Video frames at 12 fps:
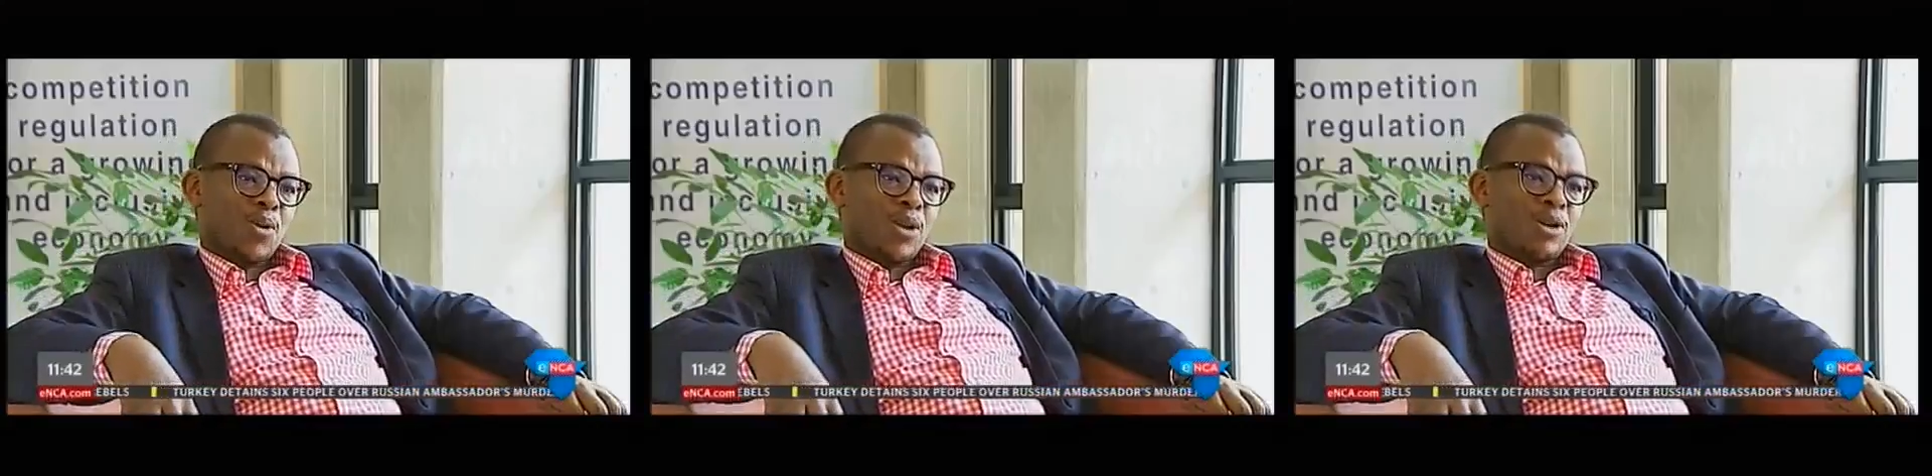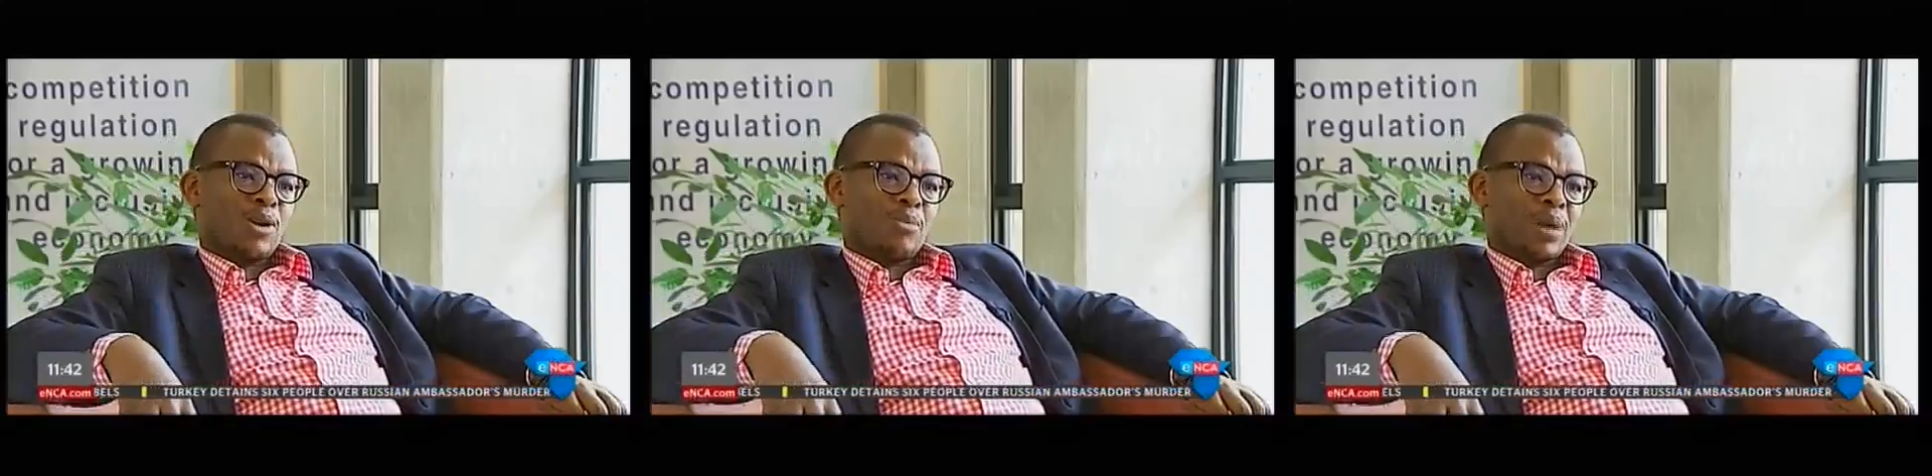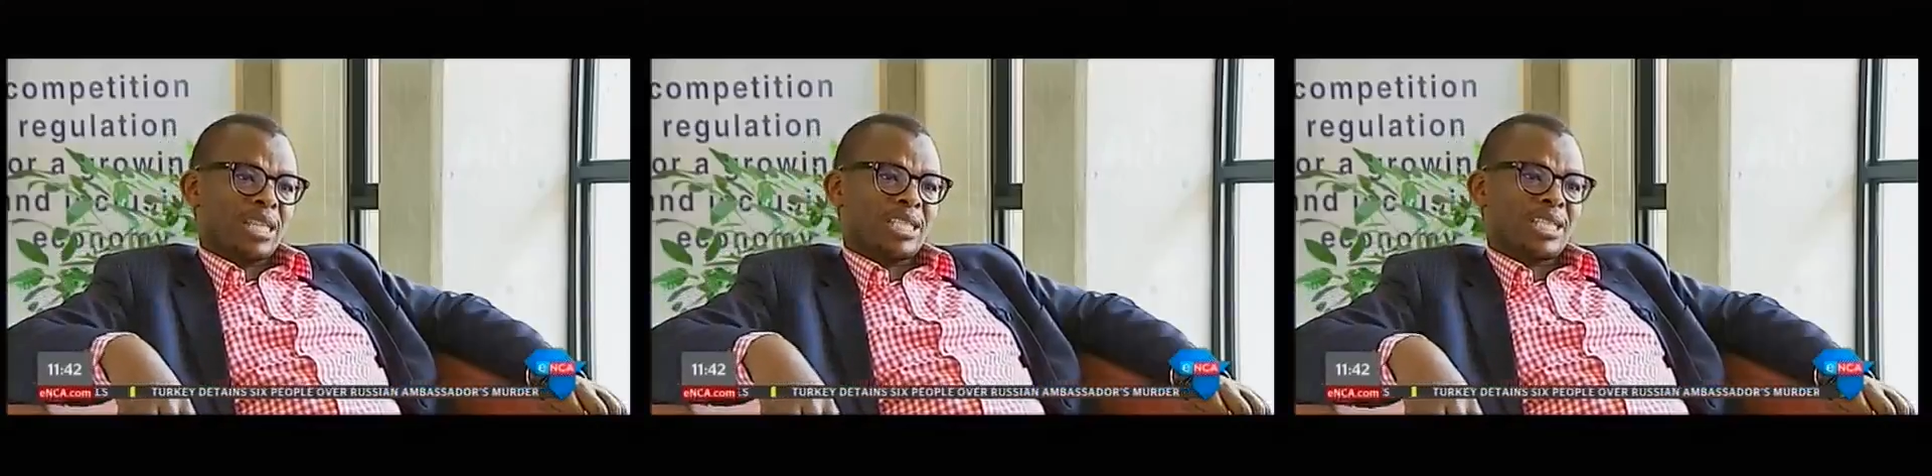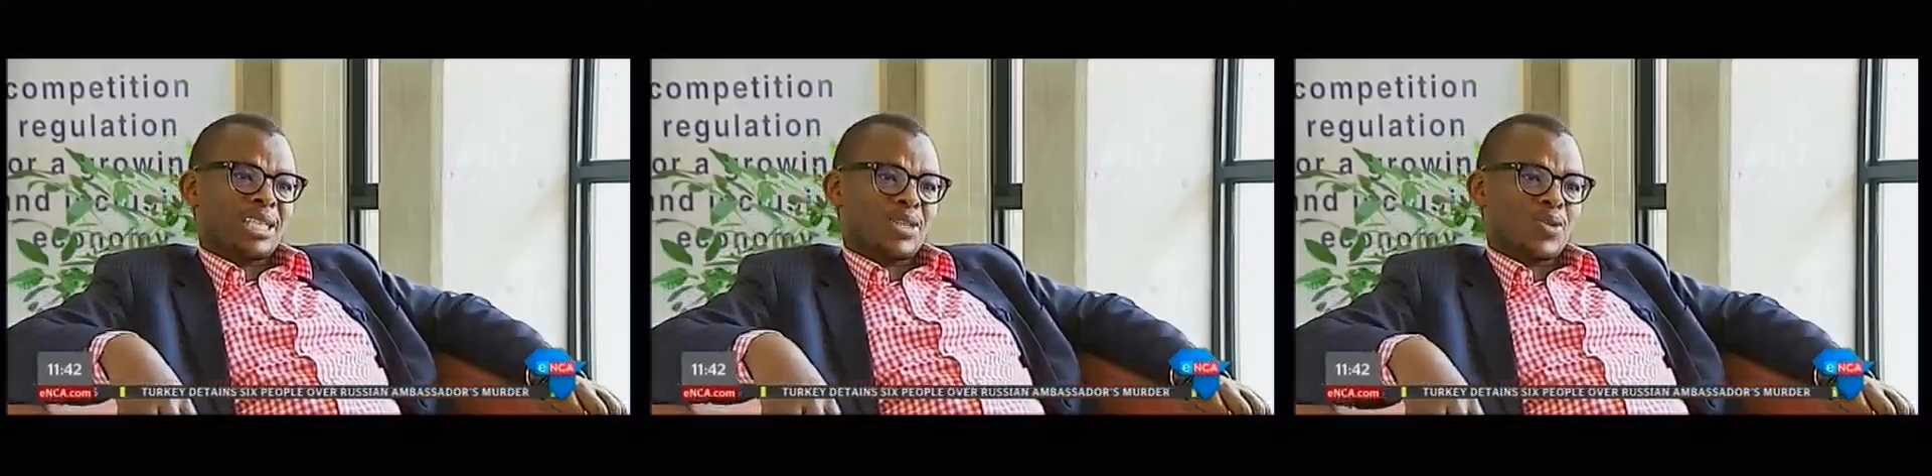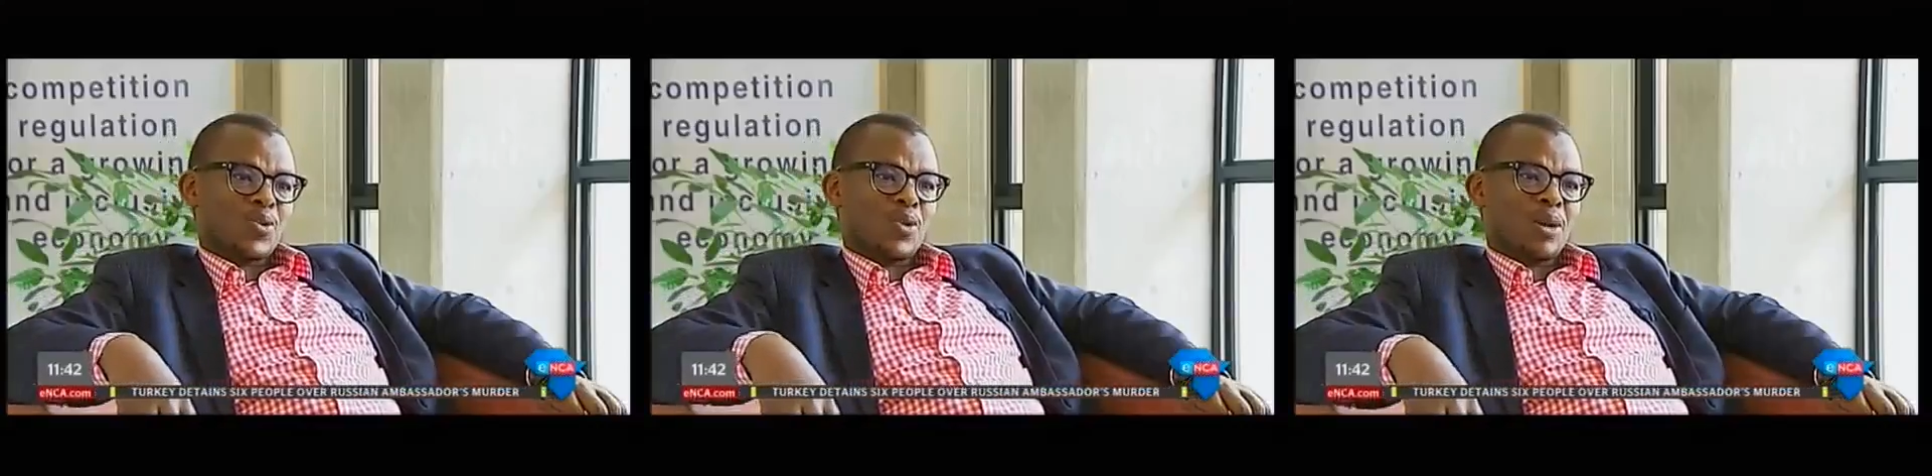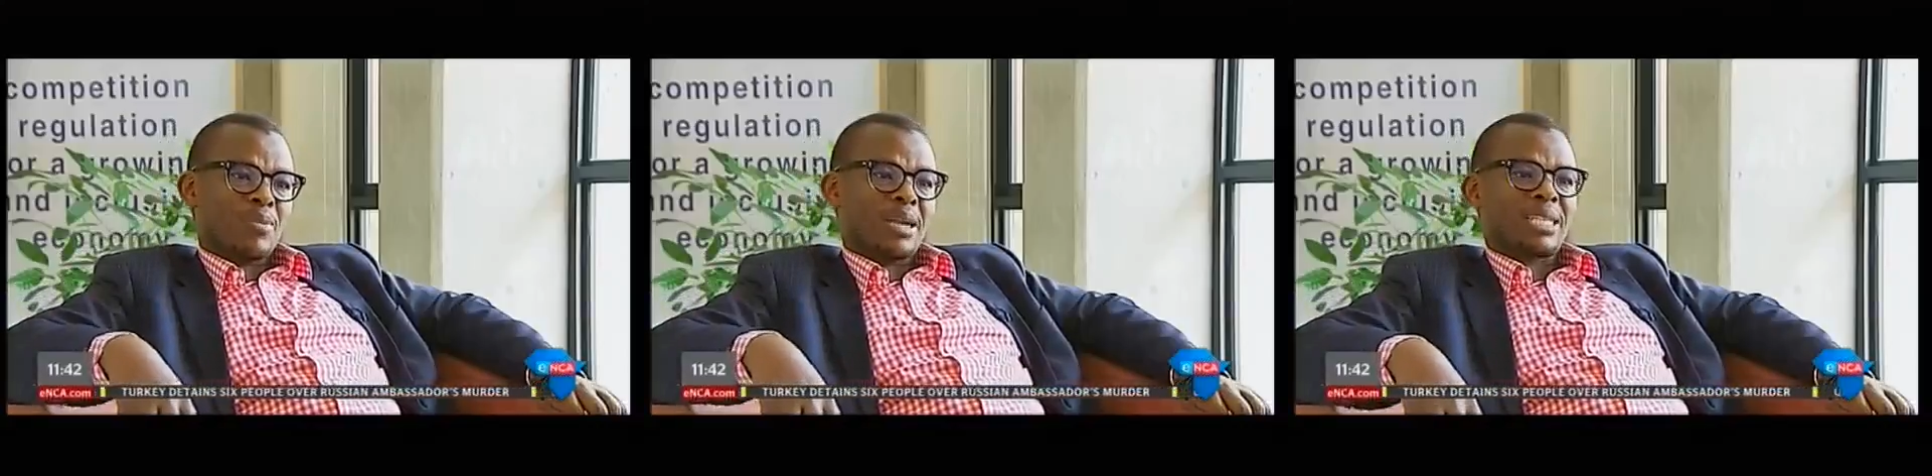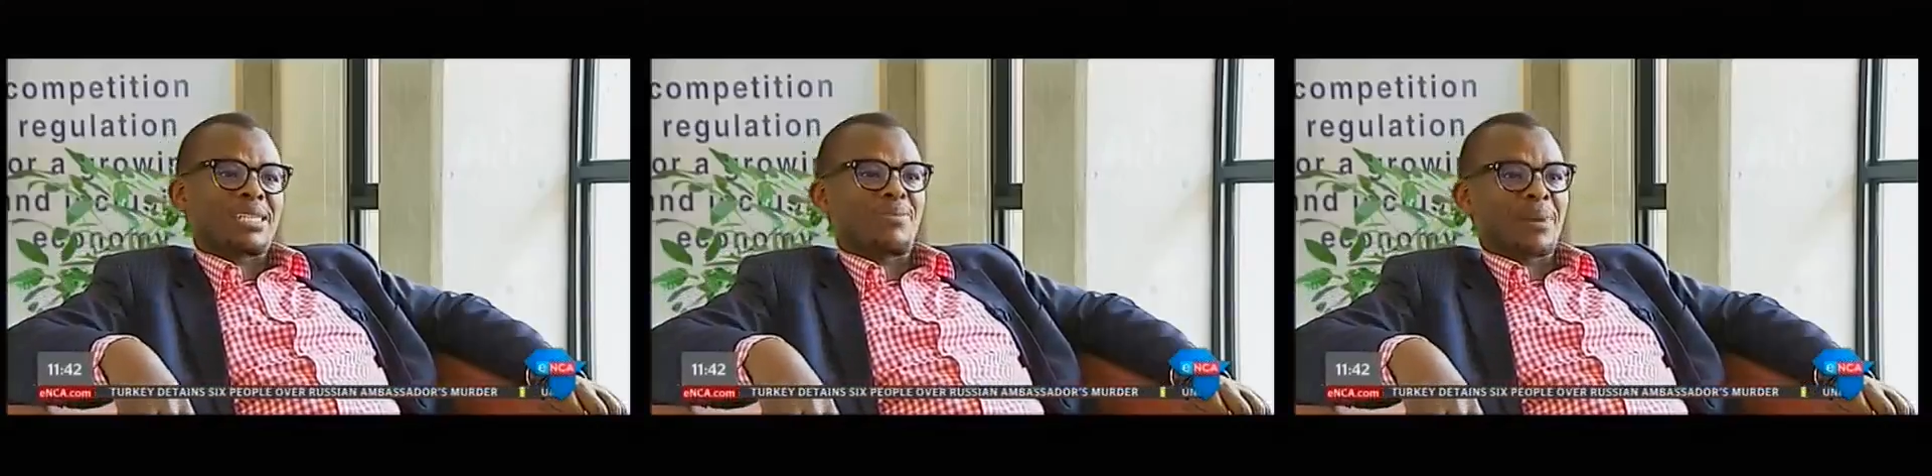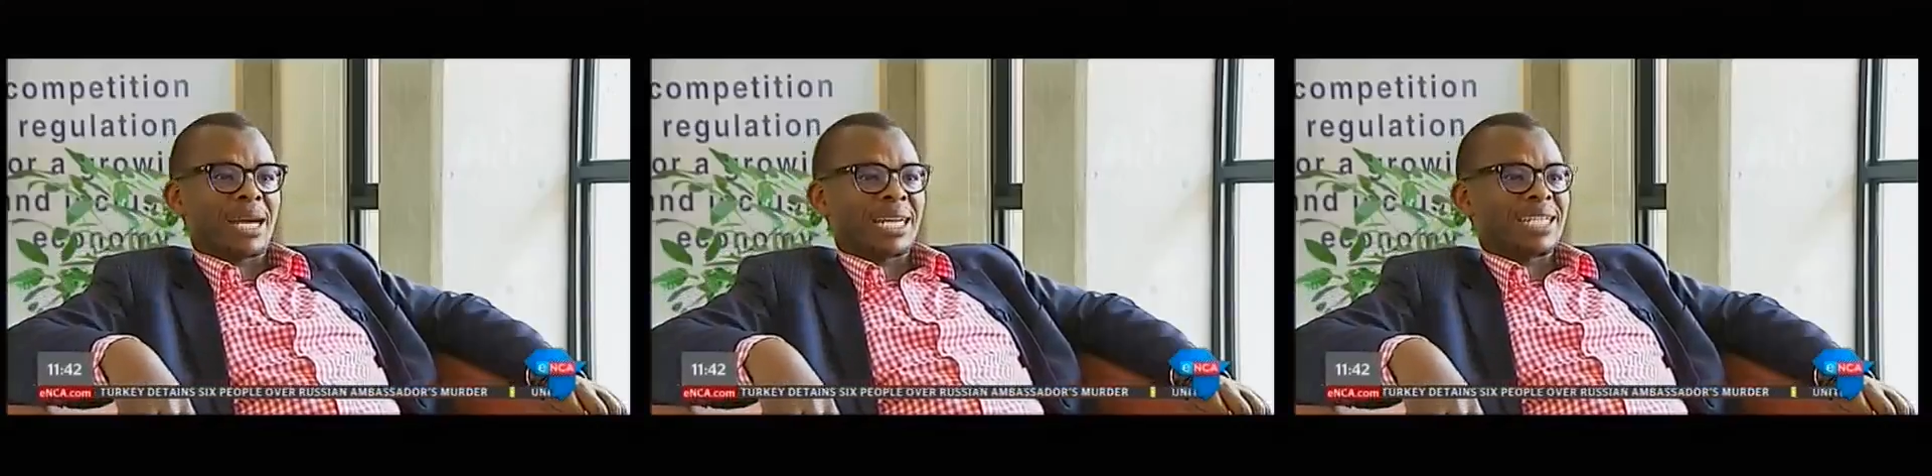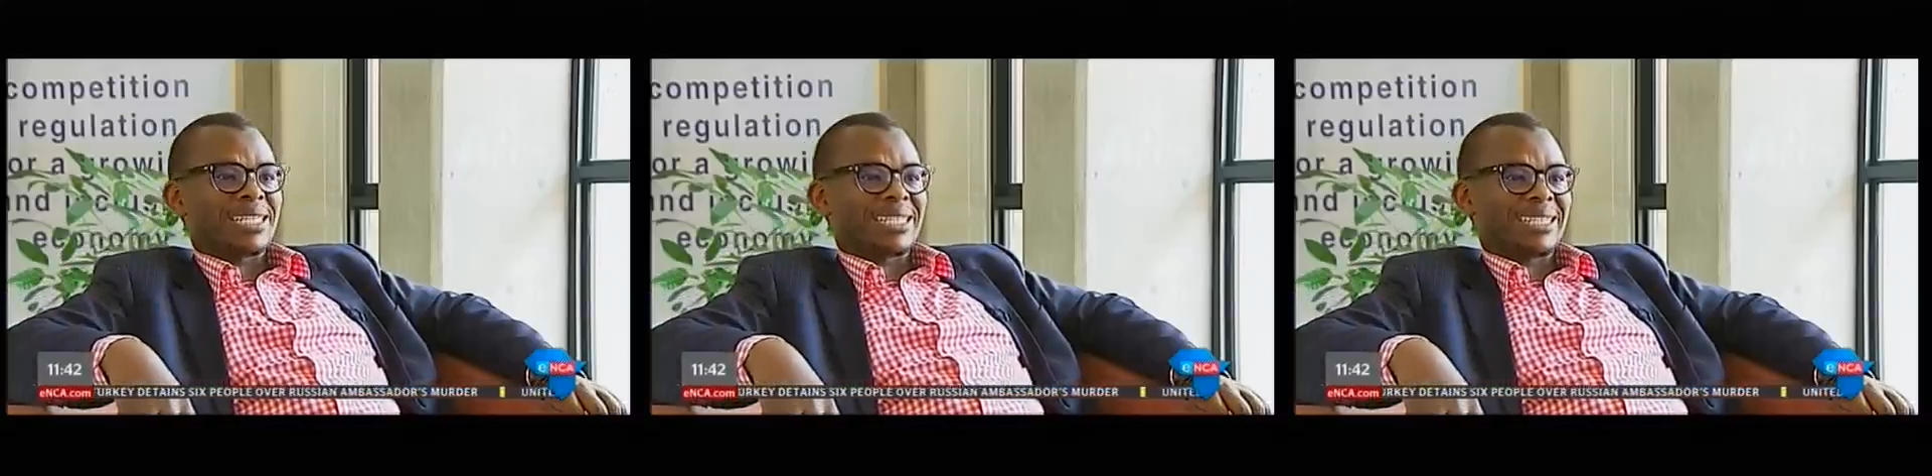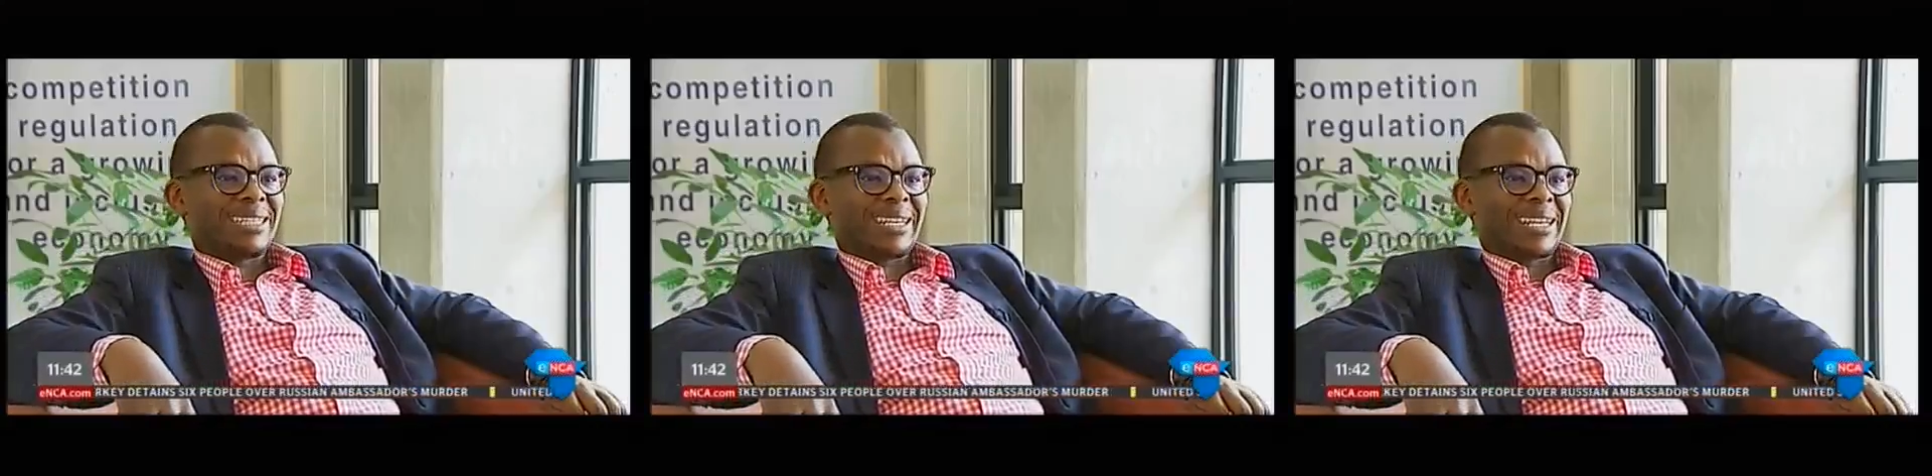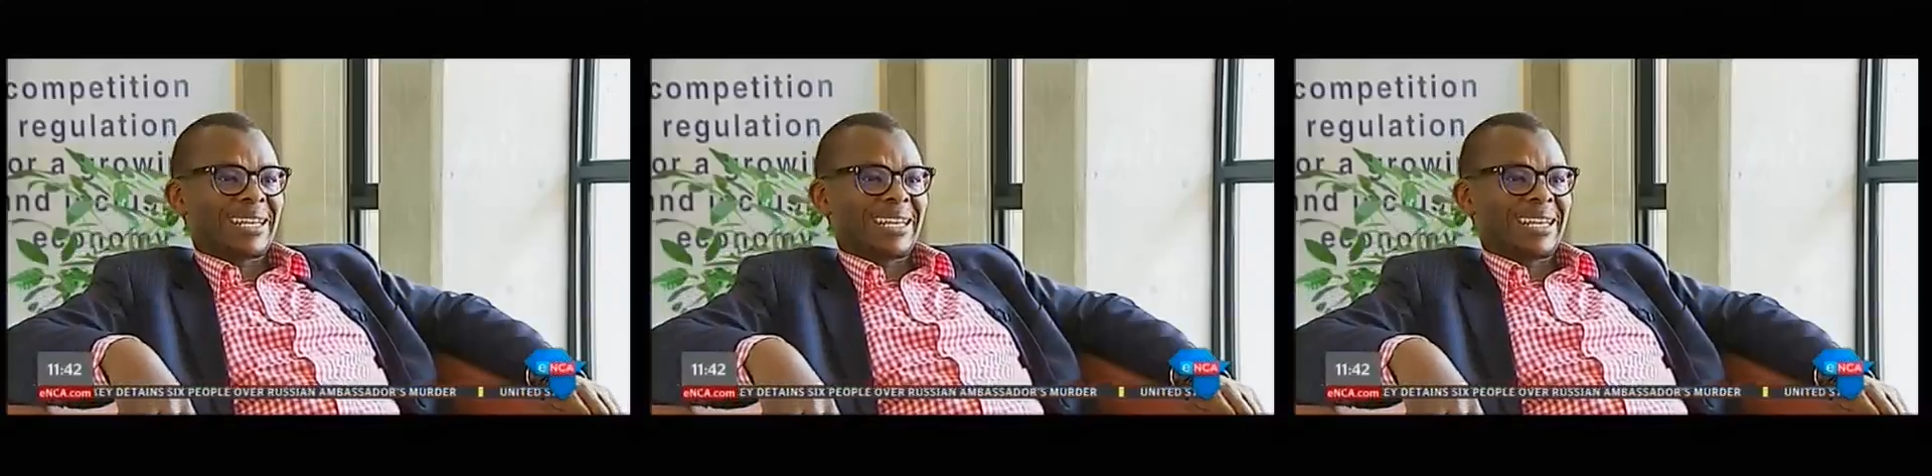when you are punishing a school, you are punishing parents still.